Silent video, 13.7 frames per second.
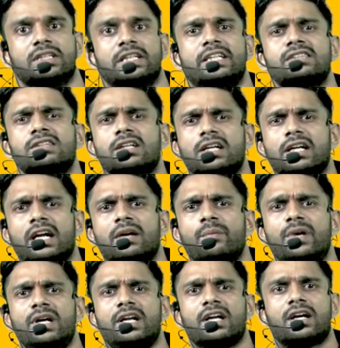it is a great
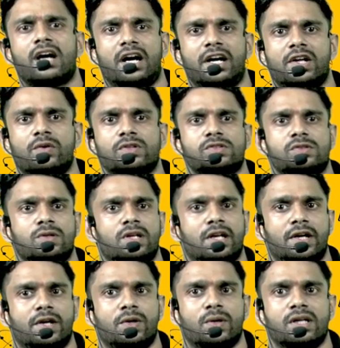building cardiovascular
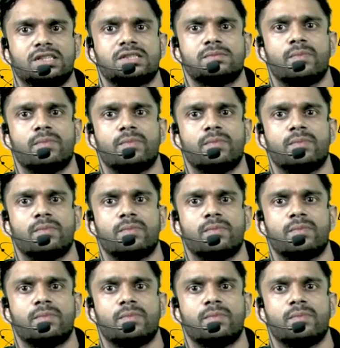endurance